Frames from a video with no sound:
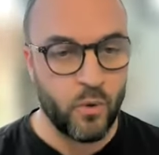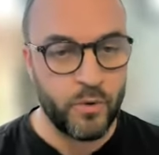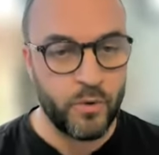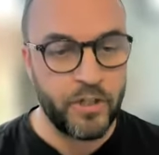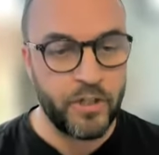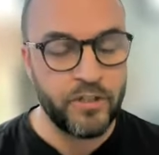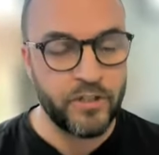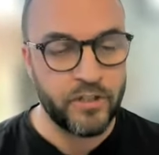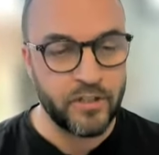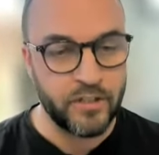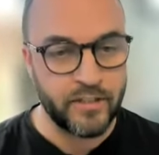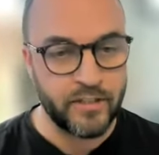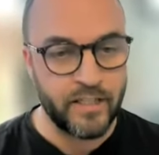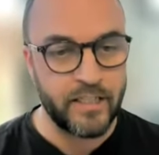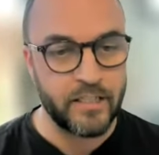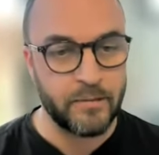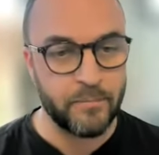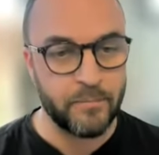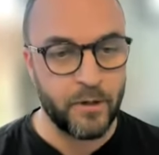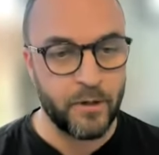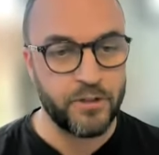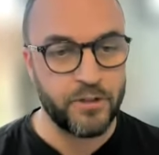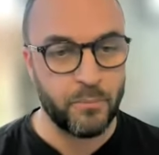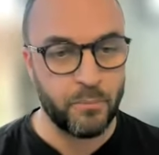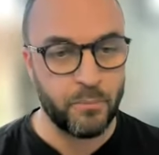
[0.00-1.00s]
what we used to
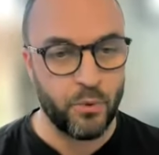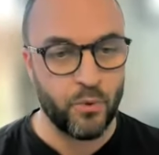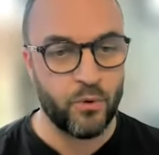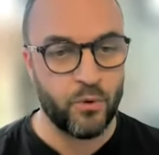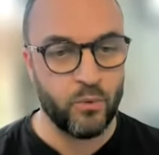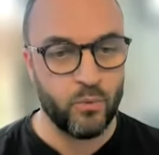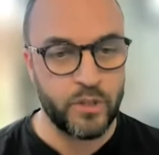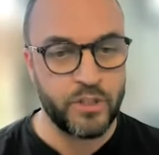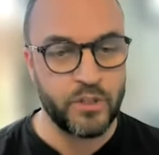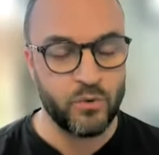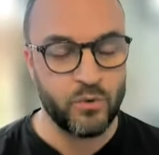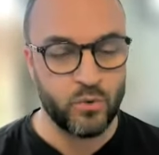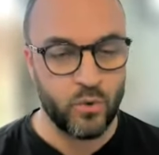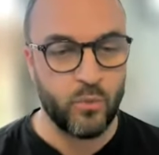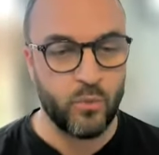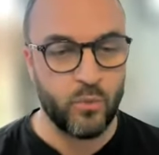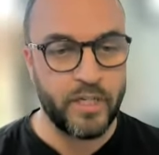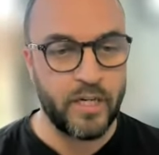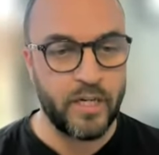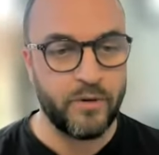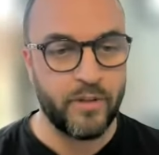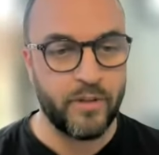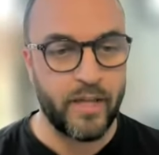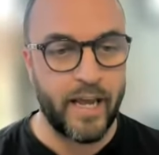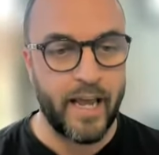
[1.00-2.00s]
see as most important, which was
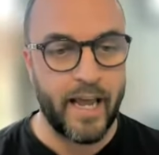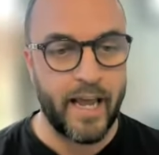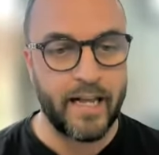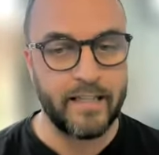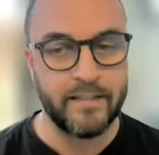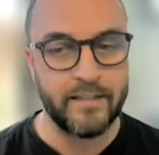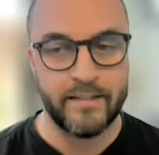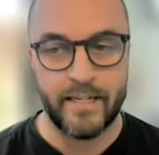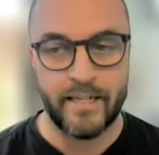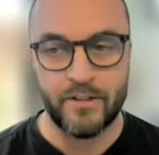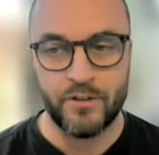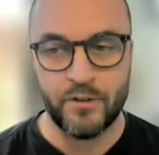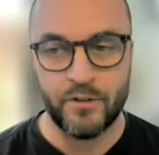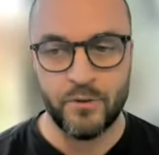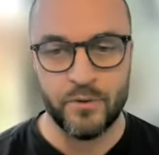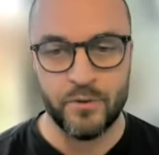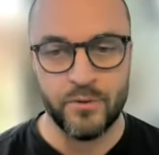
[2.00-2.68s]
what we did with our hands and our